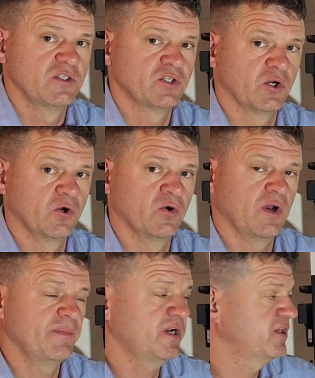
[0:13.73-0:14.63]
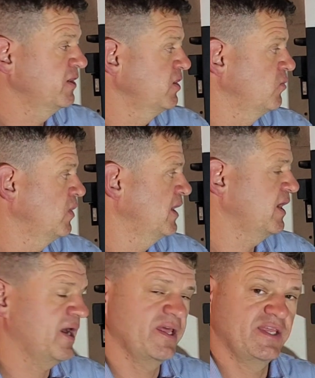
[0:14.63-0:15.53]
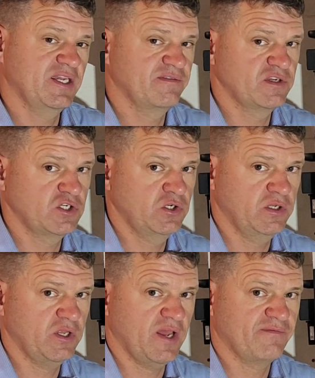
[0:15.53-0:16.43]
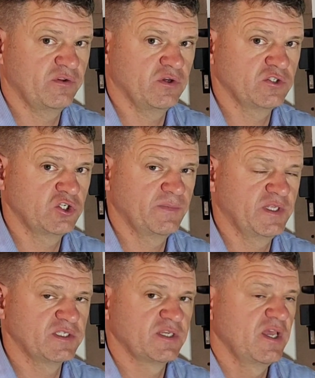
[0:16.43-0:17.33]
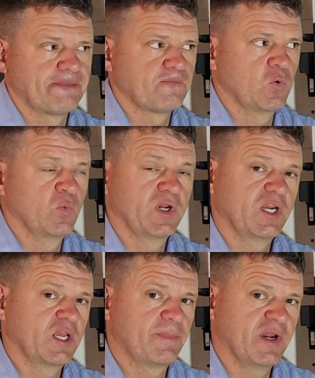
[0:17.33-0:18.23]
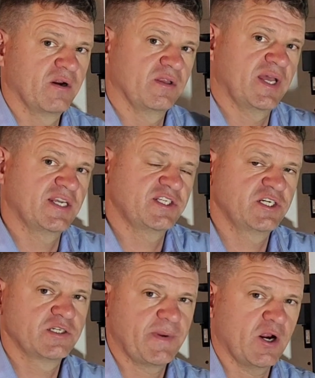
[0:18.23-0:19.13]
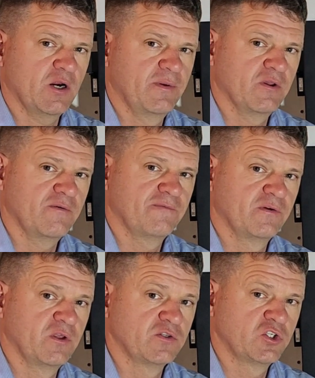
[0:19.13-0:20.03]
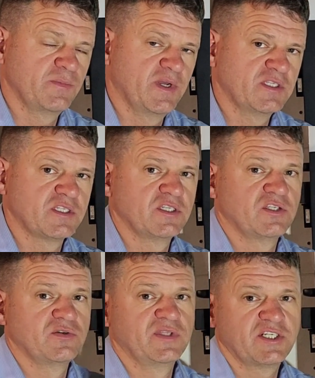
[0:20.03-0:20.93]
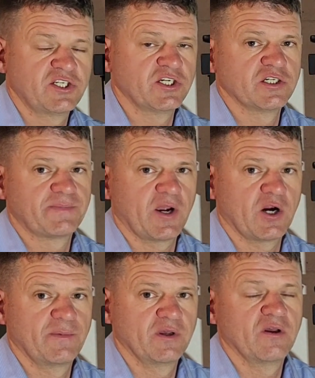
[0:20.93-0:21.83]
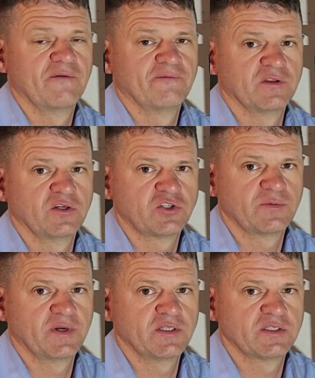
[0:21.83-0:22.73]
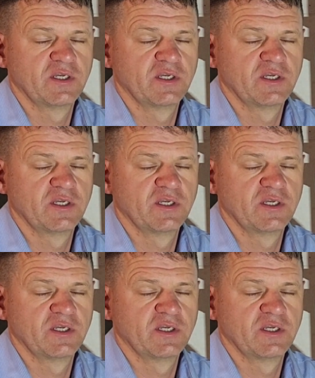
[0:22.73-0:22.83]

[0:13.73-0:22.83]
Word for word: So I'm gonna tell you what I think of this unit after those two months. We're gonna compare last year's power bill for those two months to this year's power bill for those two months.